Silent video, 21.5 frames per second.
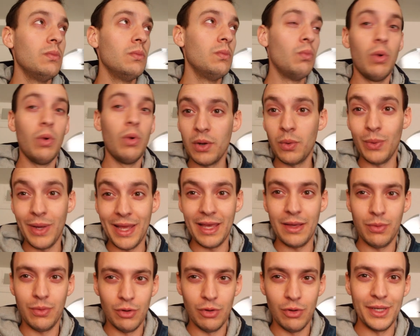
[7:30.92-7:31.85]
one a week,
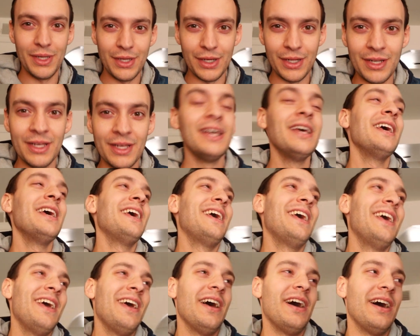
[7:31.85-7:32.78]
we'll be good.
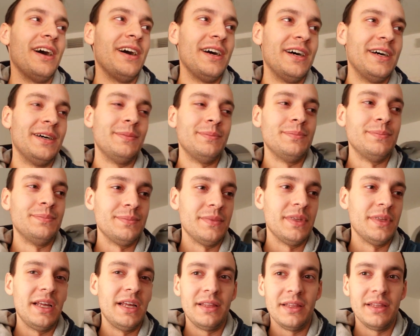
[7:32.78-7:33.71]
Um,
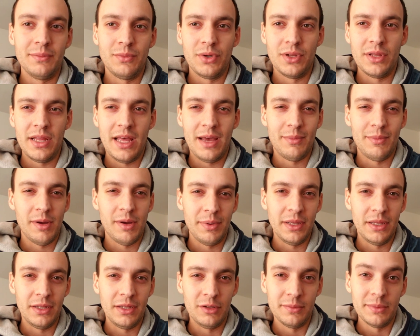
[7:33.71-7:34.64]
anything more than that might be
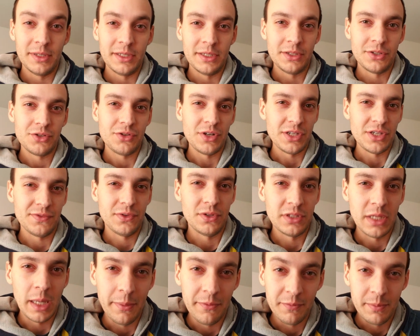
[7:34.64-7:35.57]
a little bit stressful on
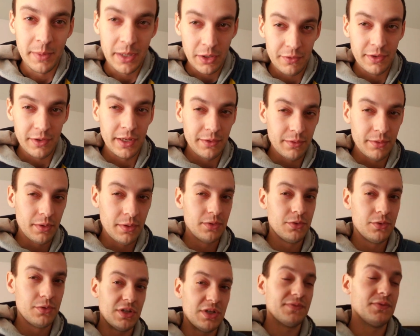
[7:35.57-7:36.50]
top of my already
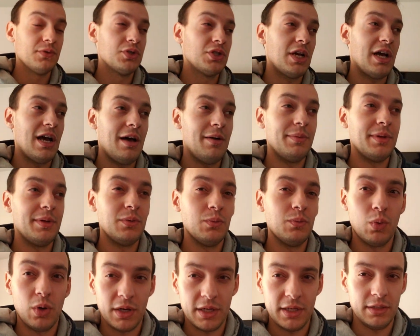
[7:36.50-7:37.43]
stressful job
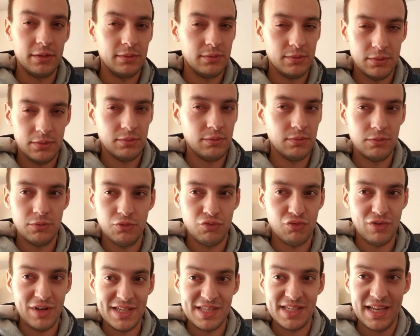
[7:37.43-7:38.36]
and working
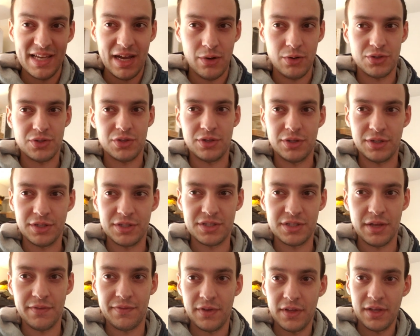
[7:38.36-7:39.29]
crazy hours and all that good
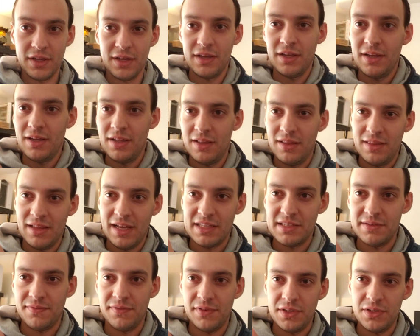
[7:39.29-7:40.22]
stuff.
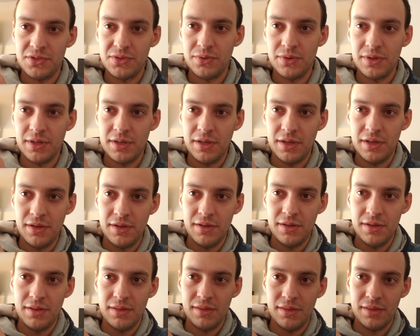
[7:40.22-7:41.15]
That's a funny story.
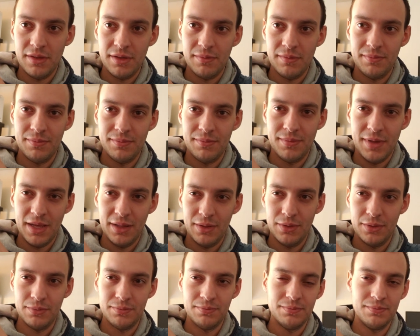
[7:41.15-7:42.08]
The
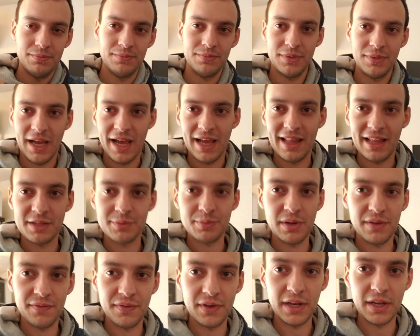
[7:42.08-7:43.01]
Halo guy, that's
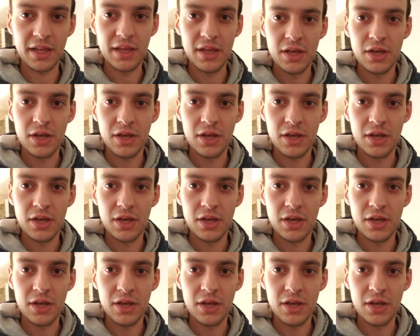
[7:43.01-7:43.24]
pretty funny.